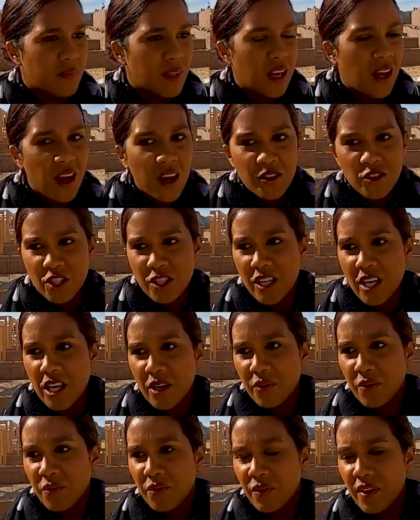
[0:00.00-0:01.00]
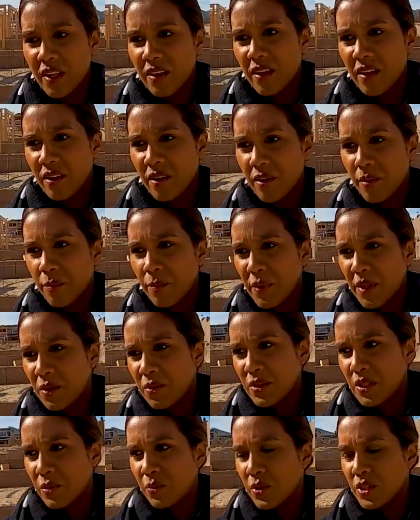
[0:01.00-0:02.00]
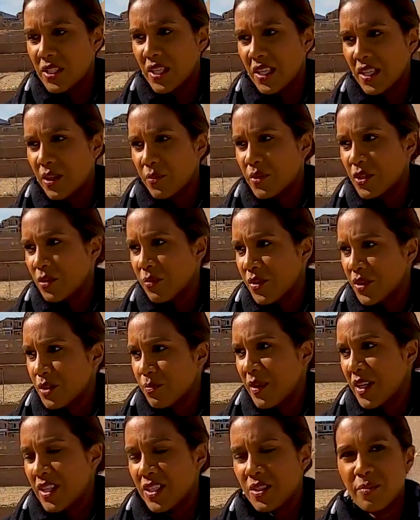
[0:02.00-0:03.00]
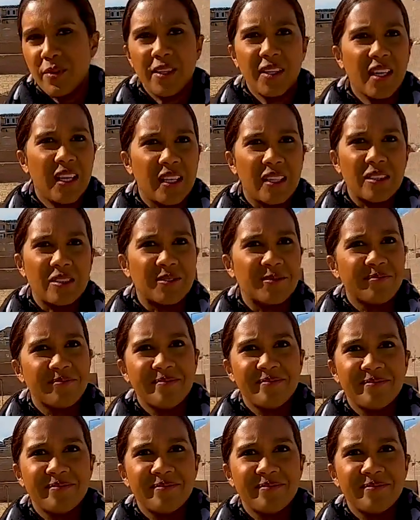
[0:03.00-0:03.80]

large enough that a building would take up too much space. But now,